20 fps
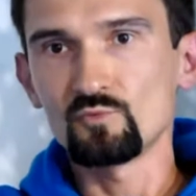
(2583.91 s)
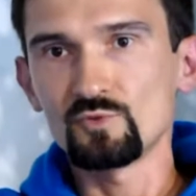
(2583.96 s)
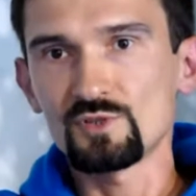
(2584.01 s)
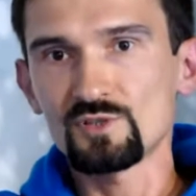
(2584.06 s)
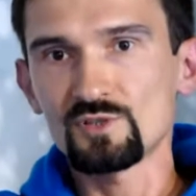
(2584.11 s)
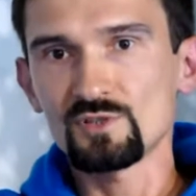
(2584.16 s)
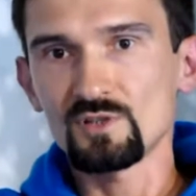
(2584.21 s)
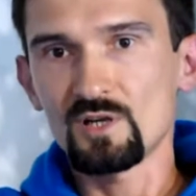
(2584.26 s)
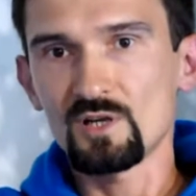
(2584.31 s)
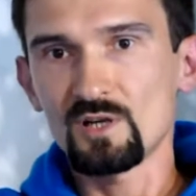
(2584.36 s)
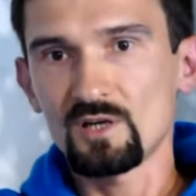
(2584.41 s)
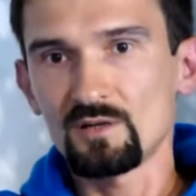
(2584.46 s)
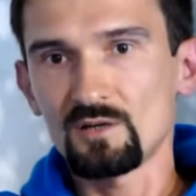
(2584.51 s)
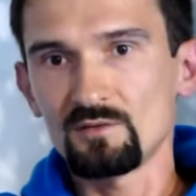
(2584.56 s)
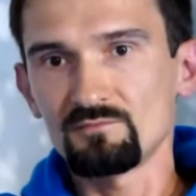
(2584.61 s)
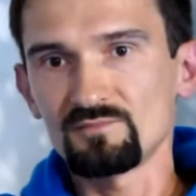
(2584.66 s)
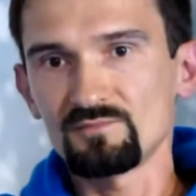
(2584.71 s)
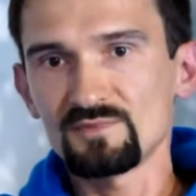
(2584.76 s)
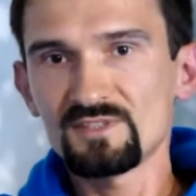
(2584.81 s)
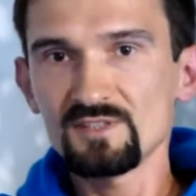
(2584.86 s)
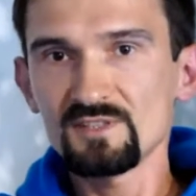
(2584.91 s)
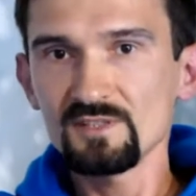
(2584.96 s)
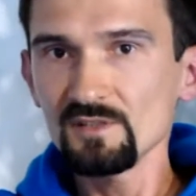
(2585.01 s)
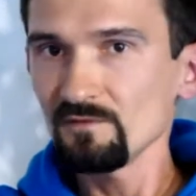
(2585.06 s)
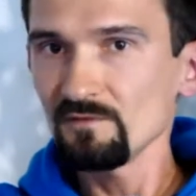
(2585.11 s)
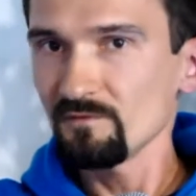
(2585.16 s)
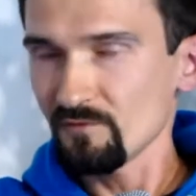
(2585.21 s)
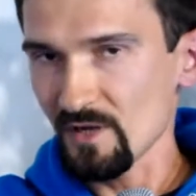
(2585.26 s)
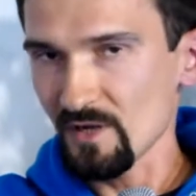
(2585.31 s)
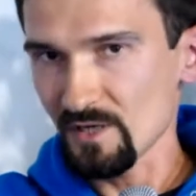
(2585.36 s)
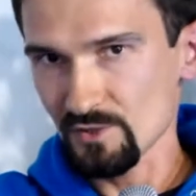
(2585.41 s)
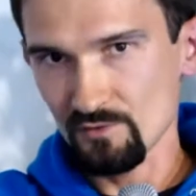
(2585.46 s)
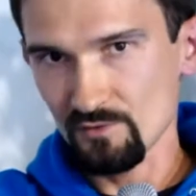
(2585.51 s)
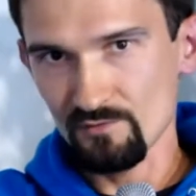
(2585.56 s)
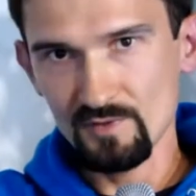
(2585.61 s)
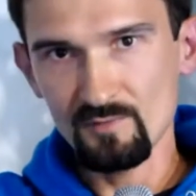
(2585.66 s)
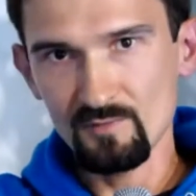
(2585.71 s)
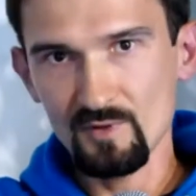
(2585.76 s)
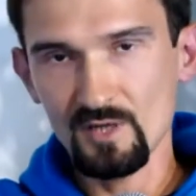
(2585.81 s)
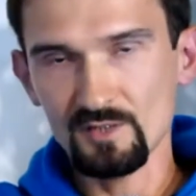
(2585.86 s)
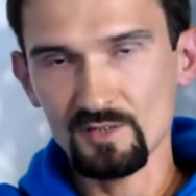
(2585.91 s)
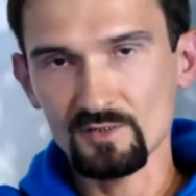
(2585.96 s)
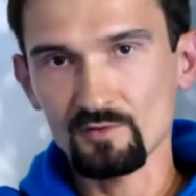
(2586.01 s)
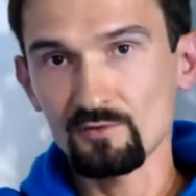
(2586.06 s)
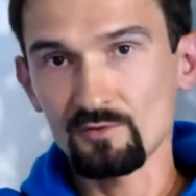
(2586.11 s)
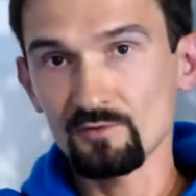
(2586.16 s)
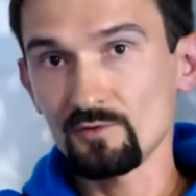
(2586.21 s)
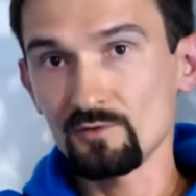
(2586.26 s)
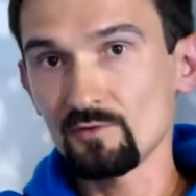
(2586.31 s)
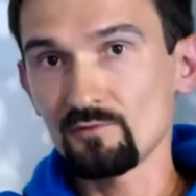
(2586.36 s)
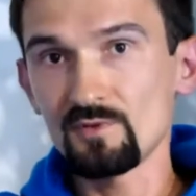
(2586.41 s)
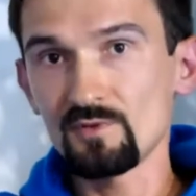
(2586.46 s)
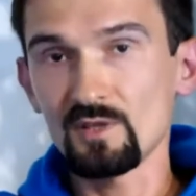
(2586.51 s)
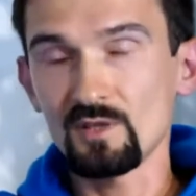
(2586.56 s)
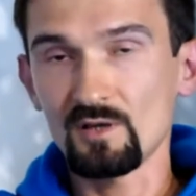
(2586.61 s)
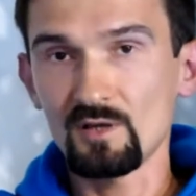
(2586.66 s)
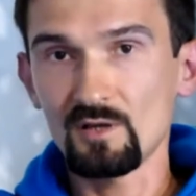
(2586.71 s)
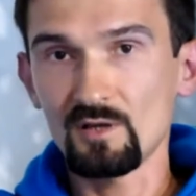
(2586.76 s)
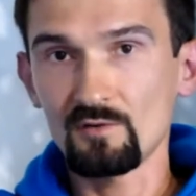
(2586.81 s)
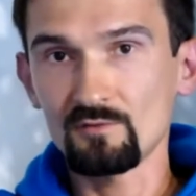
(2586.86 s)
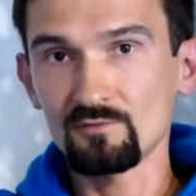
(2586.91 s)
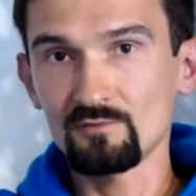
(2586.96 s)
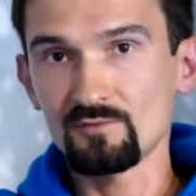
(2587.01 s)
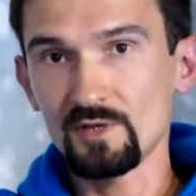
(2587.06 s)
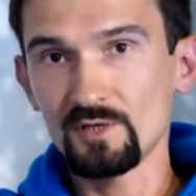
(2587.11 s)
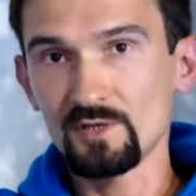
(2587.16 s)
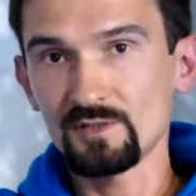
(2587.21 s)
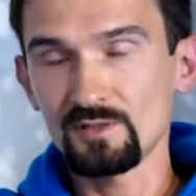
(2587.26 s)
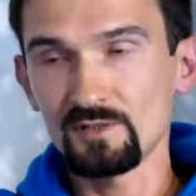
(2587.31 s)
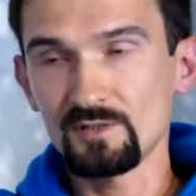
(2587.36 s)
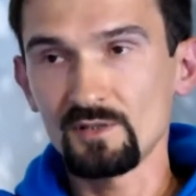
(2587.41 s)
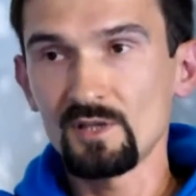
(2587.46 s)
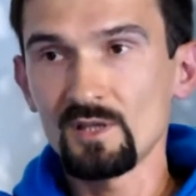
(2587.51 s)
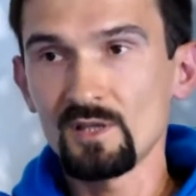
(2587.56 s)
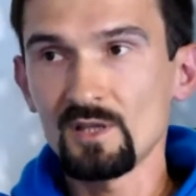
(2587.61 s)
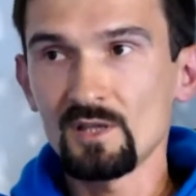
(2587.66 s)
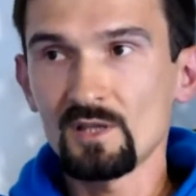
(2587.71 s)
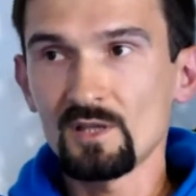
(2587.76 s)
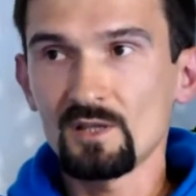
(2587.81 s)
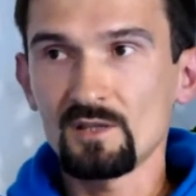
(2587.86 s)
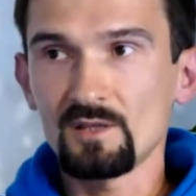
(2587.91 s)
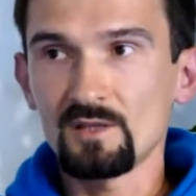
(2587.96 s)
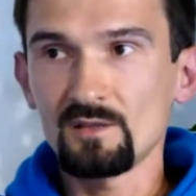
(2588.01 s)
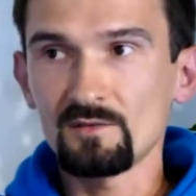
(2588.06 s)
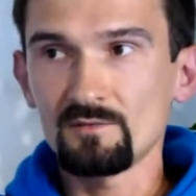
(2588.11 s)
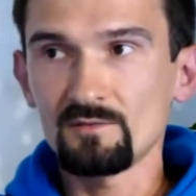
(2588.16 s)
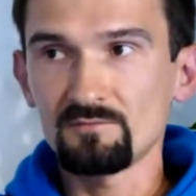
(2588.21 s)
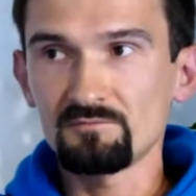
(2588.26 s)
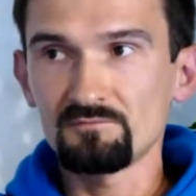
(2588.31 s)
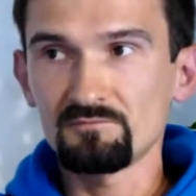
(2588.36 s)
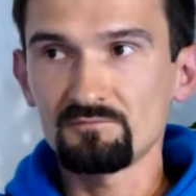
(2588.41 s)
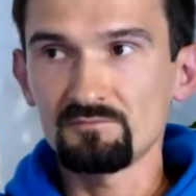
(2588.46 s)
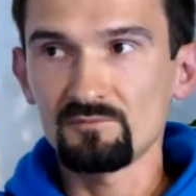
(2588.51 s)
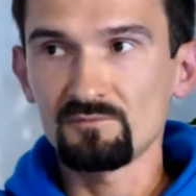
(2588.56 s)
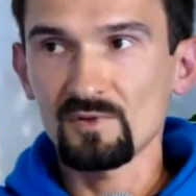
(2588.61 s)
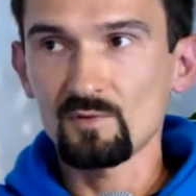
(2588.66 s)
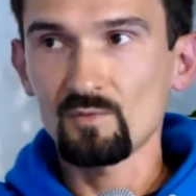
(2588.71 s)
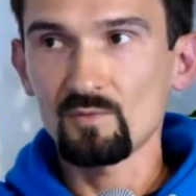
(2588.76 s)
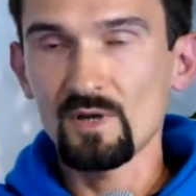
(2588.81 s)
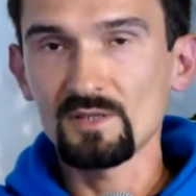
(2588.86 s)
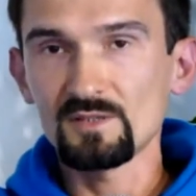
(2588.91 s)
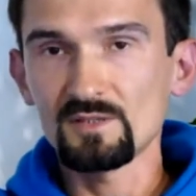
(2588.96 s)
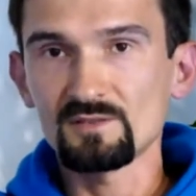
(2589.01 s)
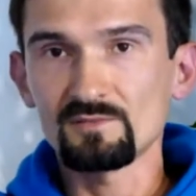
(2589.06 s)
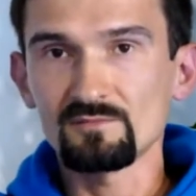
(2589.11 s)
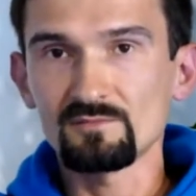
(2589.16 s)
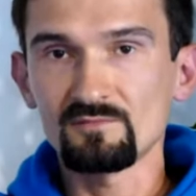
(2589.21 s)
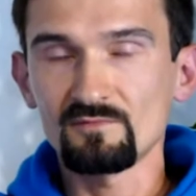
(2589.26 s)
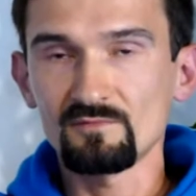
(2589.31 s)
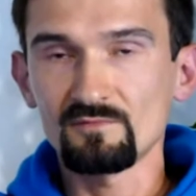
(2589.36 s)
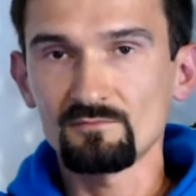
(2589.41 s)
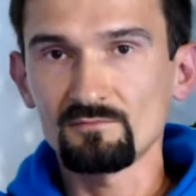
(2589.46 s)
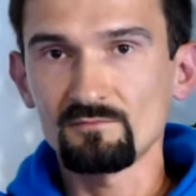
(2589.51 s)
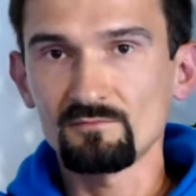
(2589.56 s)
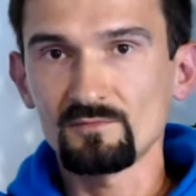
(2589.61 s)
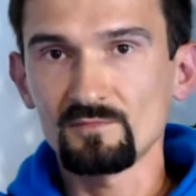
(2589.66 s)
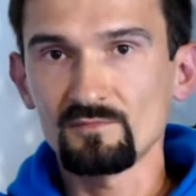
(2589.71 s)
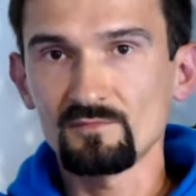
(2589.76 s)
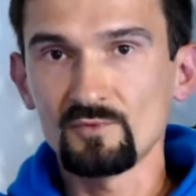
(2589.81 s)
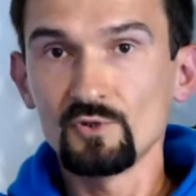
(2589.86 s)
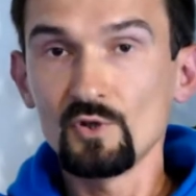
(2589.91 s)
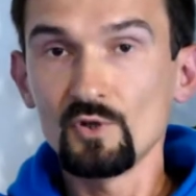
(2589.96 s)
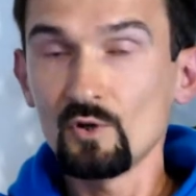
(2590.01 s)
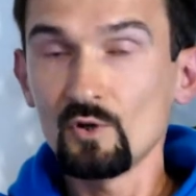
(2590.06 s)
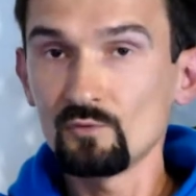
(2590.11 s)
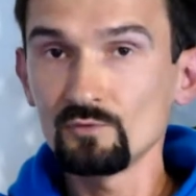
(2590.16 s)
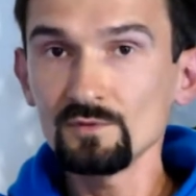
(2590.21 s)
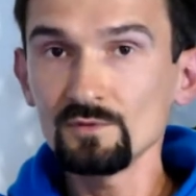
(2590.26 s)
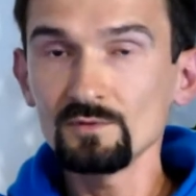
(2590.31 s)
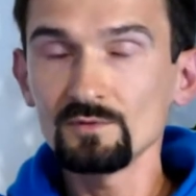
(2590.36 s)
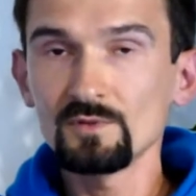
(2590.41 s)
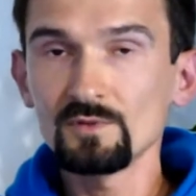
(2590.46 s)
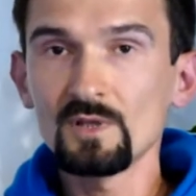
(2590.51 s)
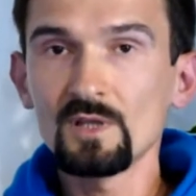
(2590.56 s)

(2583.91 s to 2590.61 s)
which are still fresh on the market, although they are already quite known,